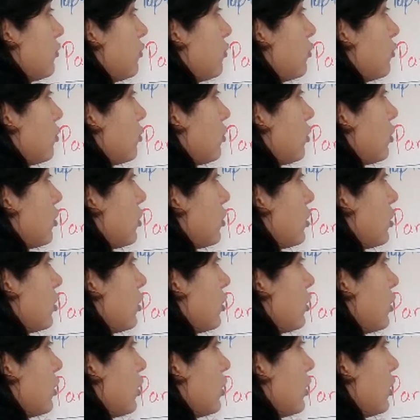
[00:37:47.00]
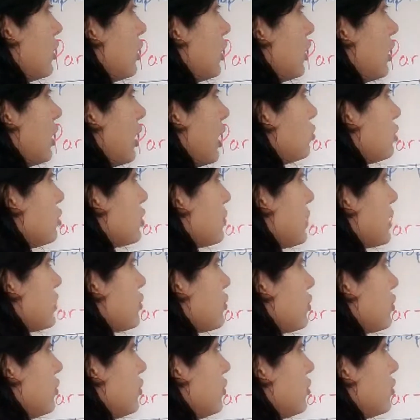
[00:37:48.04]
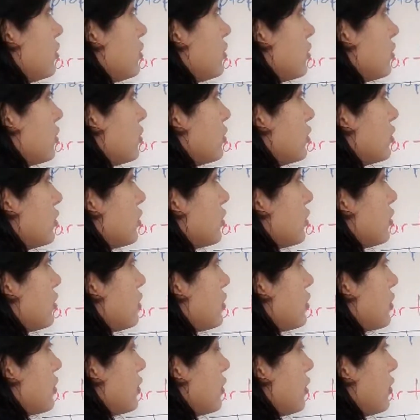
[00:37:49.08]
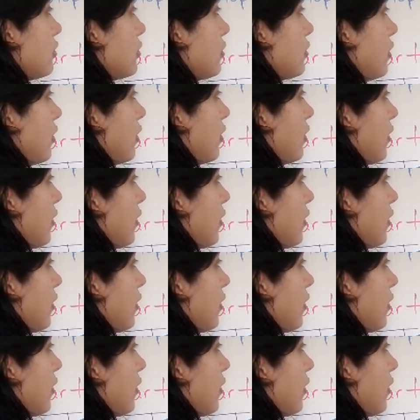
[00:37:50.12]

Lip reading: For a back to school special.